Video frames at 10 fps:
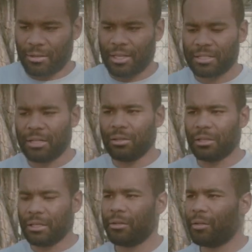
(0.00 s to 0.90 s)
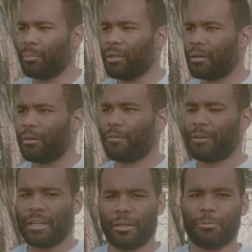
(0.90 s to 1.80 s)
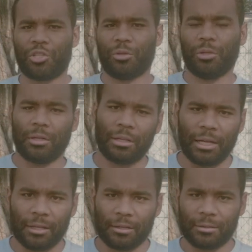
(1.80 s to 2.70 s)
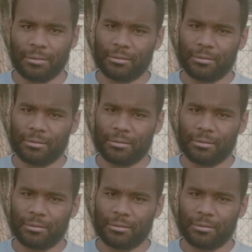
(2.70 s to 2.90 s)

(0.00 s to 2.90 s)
that's like looking in the mirror and forgetting what you look like.